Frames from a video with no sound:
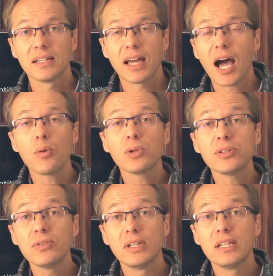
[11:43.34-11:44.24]
How will
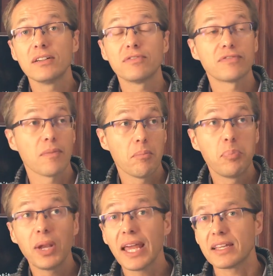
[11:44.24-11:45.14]
you live
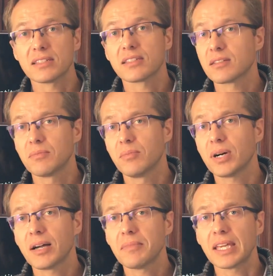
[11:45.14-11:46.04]
blessed
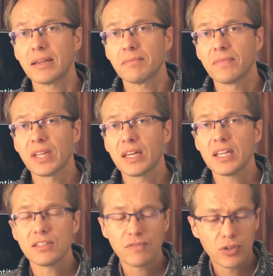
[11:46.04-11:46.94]
by me?
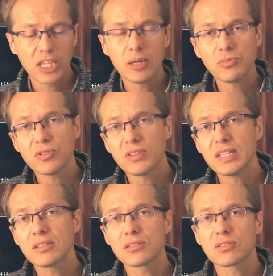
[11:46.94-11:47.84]
Is if you keep to
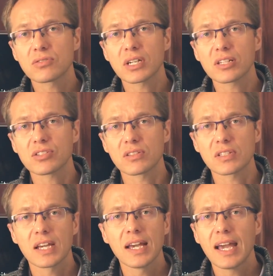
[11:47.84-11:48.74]
these instructions.
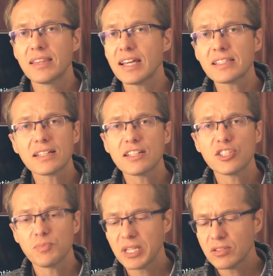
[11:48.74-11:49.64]
And that's going to
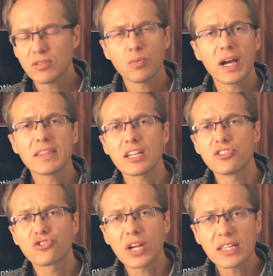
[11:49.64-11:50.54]
speak to the way they
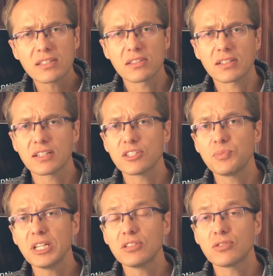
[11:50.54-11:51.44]
dress, it's going to
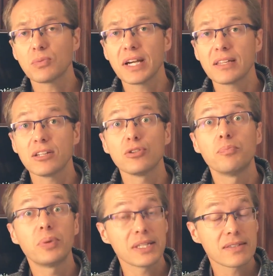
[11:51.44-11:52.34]
speak to the way they do
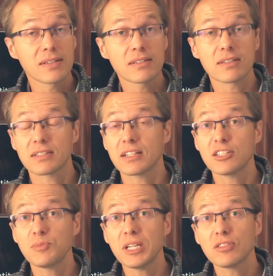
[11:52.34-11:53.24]
business, it's going to
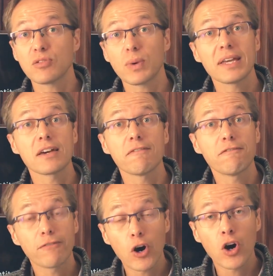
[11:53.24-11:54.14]
speak to the way they
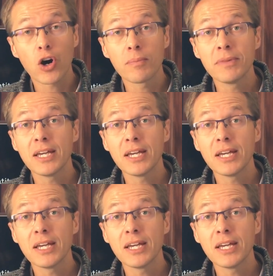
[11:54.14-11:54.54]
farm,